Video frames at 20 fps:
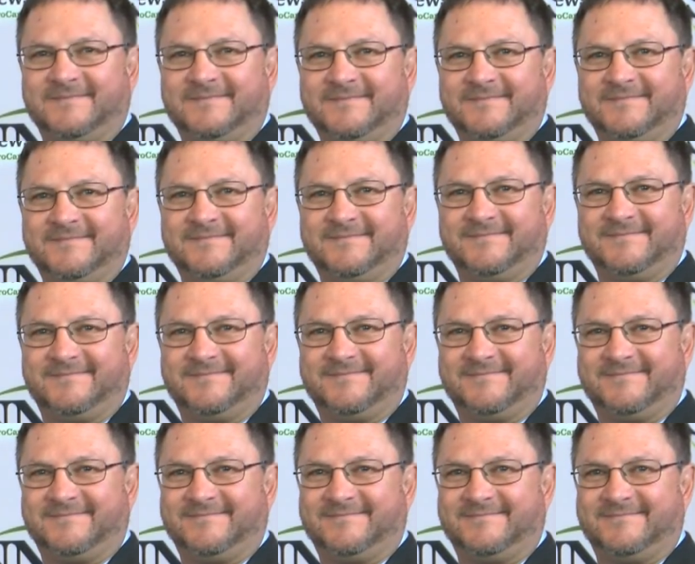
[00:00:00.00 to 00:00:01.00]

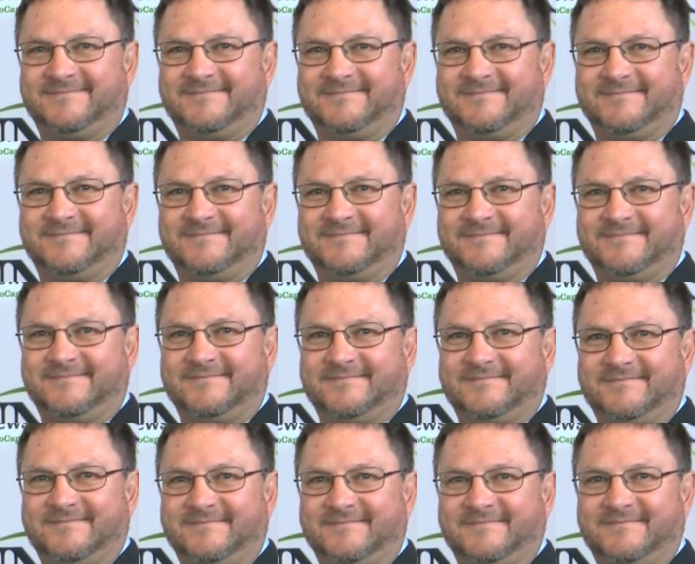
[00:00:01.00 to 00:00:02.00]

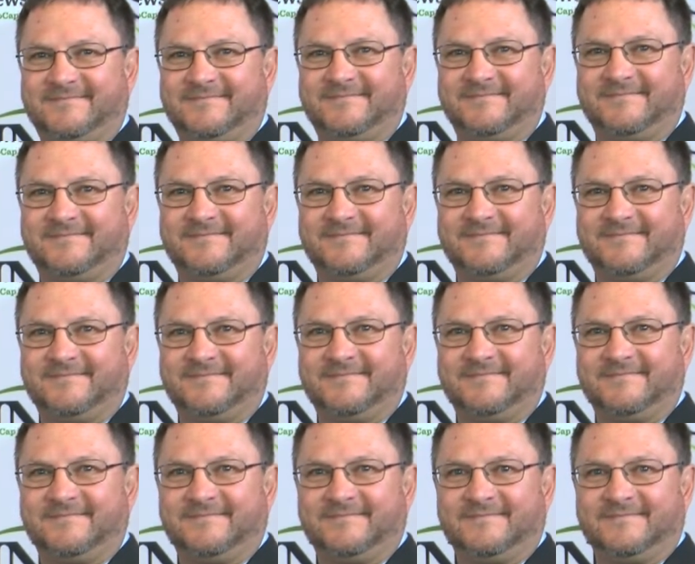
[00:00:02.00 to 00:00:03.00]

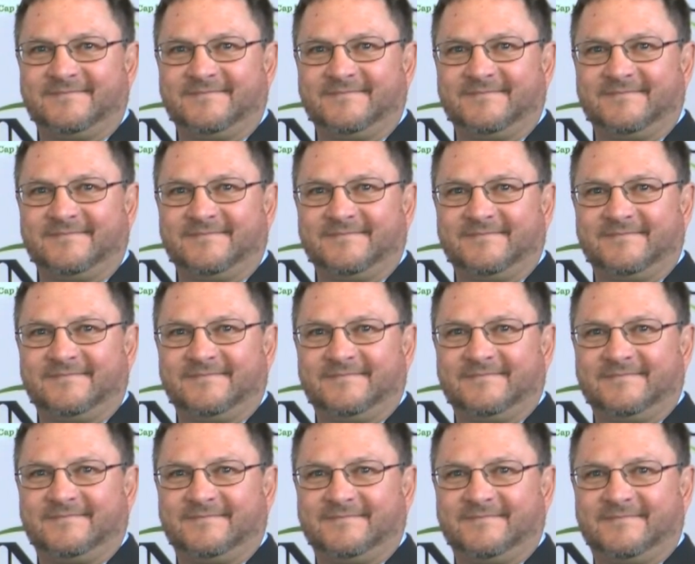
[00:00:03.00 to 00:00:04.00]

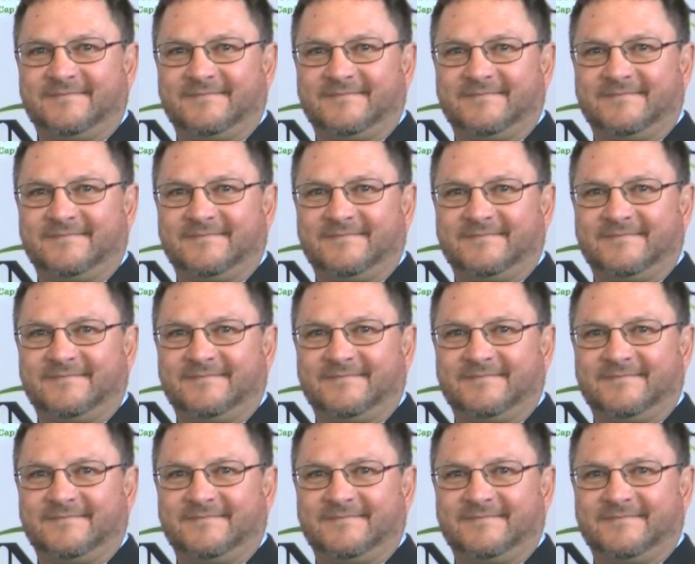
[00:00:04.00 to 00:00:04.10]
The person shown says nothing.